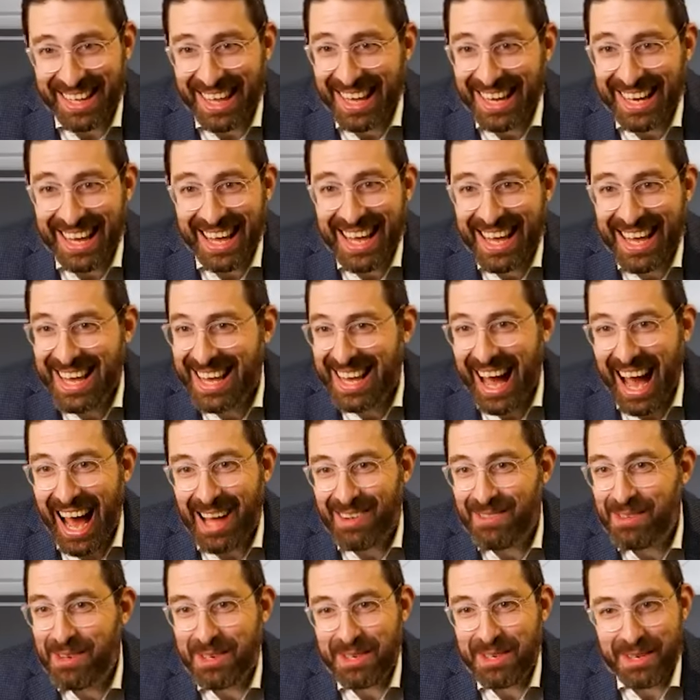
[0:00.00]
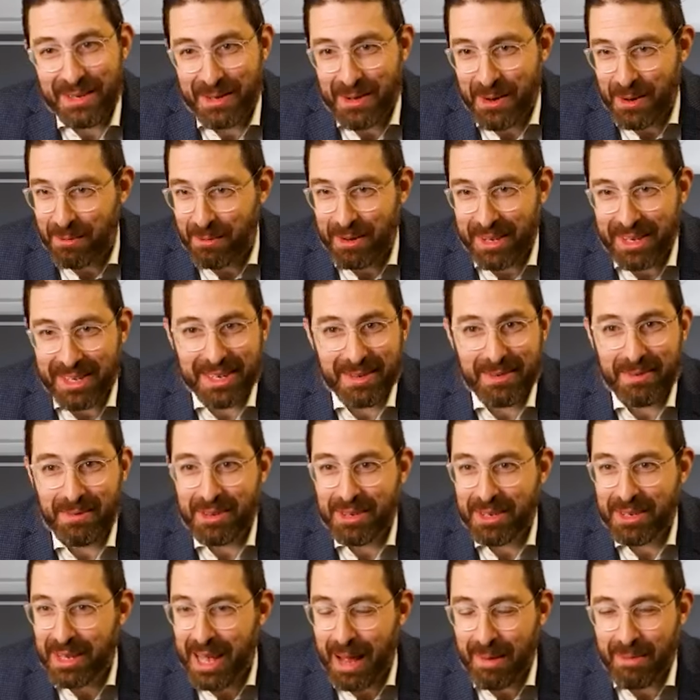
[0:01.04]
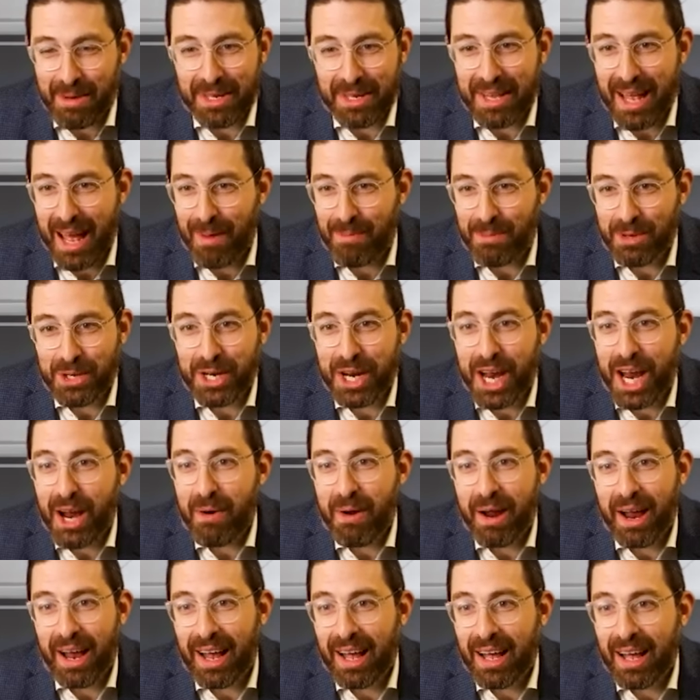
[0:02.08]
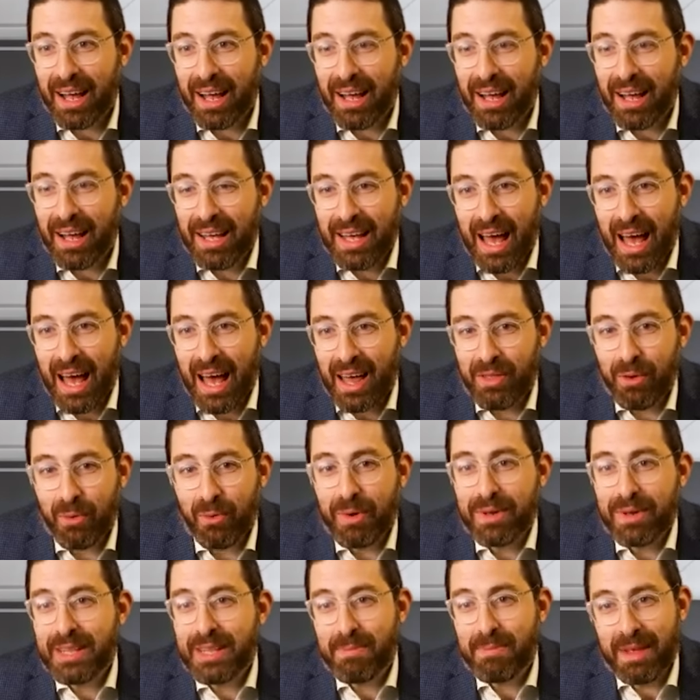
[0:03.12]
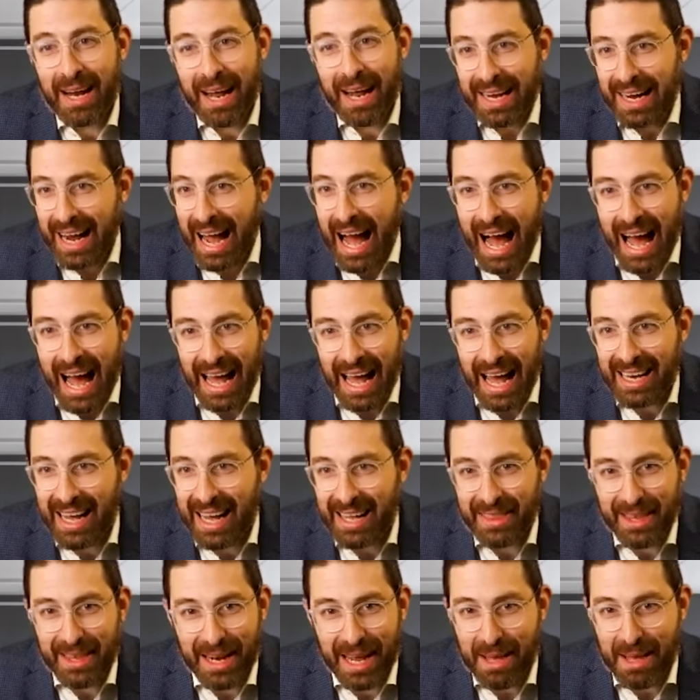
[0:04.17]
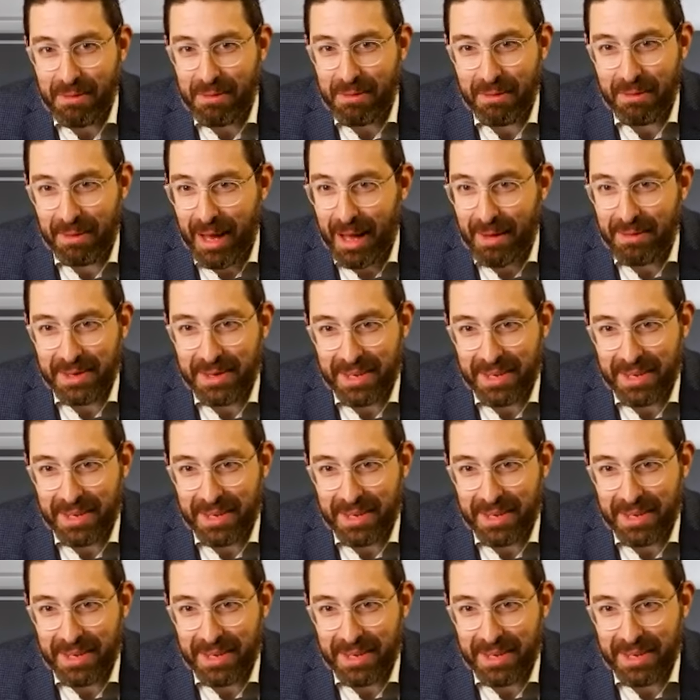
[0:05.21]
like I'm just as nervous and just I'm just I'm sharing the wisdom that I got, not right, that right. I've I've